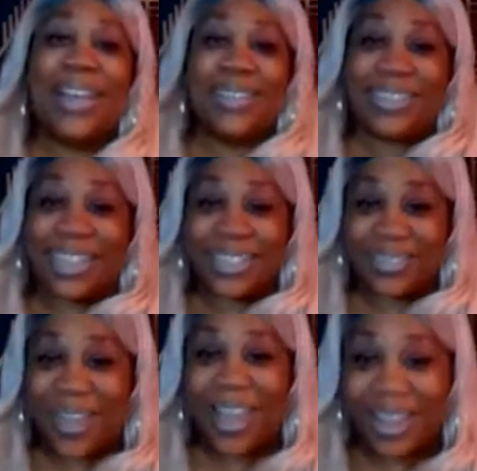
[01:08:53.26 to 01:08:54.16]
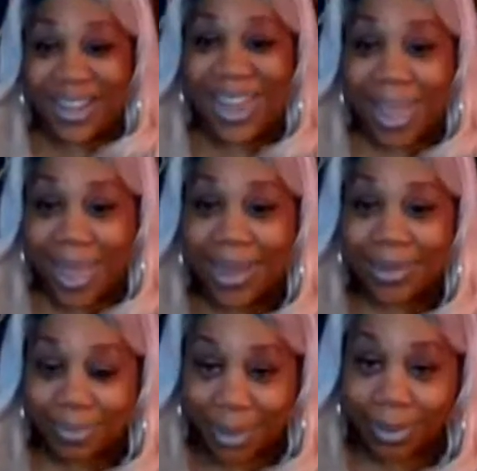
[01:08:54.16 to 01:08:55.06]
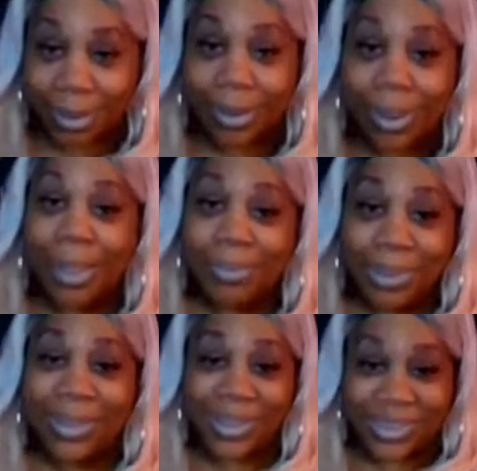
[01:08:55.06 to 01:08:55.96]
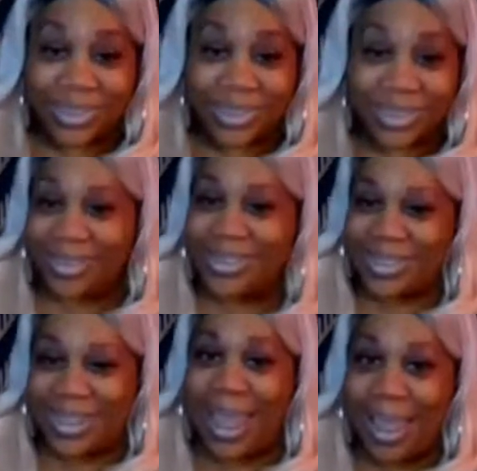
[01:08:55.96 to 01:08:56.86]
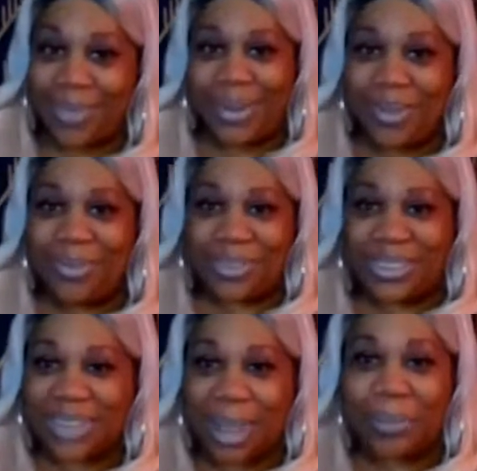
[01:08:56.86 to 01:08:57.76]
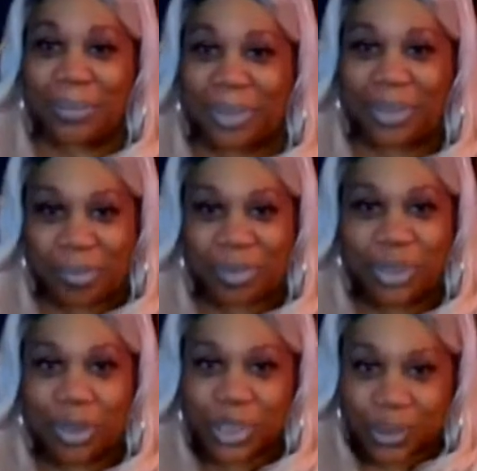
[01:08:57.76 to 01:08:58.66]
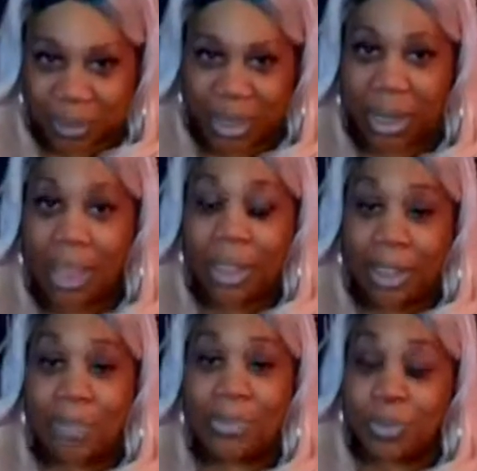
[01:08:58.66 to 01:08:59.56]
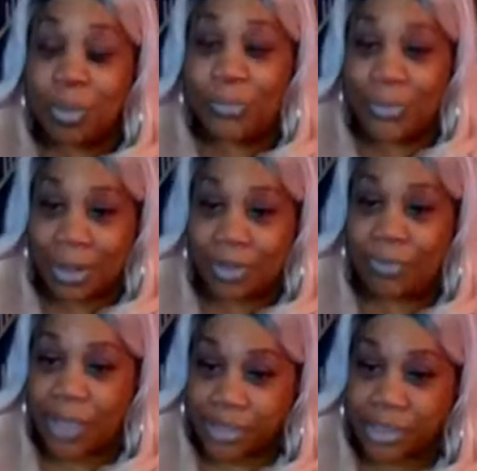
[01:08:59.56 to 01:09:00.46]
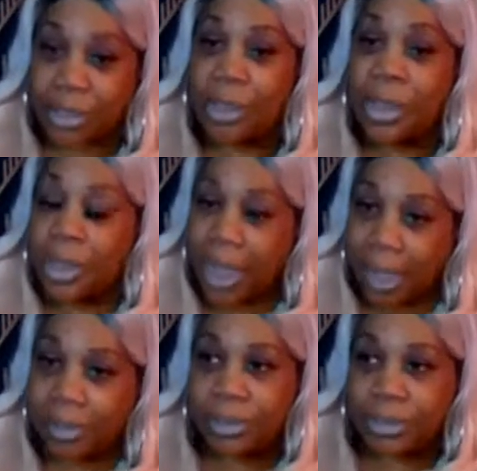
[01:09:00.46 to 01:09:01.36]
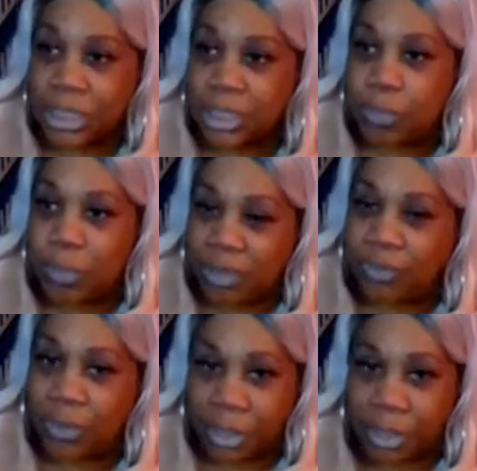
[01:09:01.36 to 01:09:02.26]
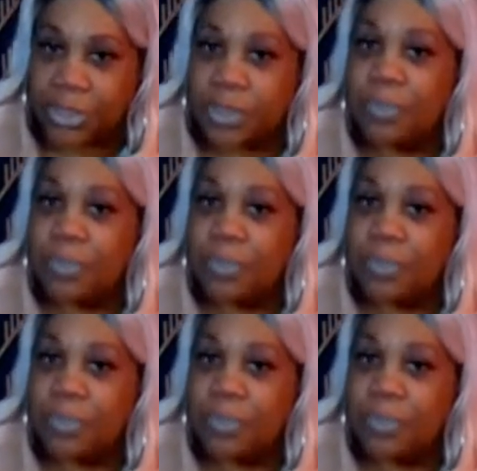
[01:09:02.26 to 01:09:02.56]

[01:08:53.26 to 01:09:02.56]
That's why he had money. Because he could save, and he wasn't that one that was going to spend. He was more of an investor. How does this benefit us?